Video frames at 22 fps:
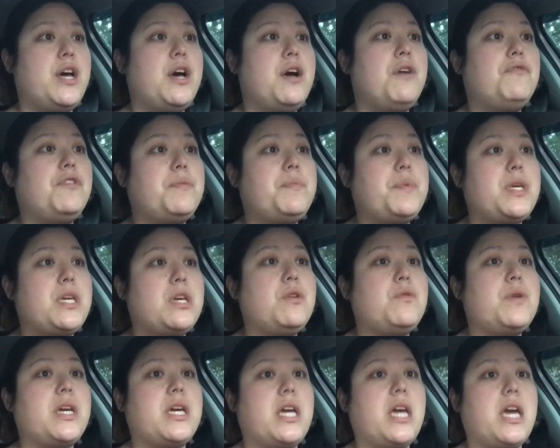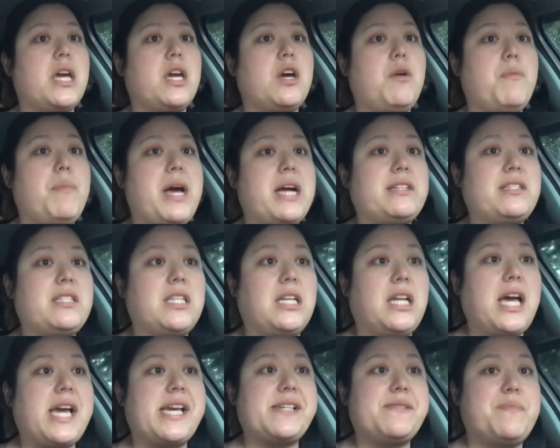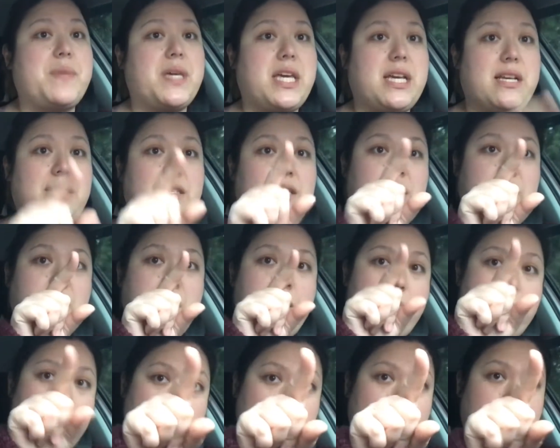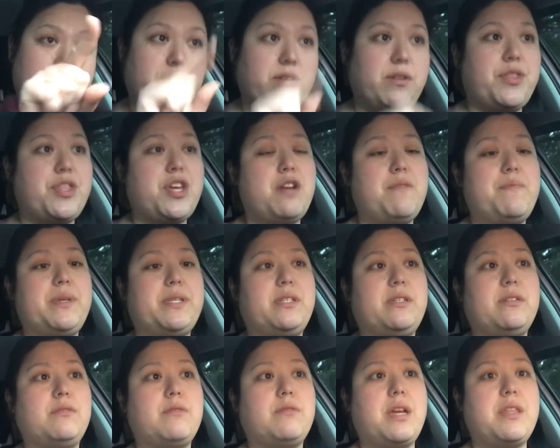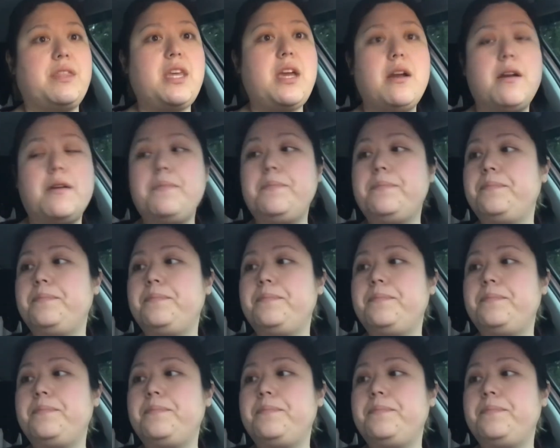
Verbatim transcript: flip a Yui and go back to the light because my physical therapist is right there.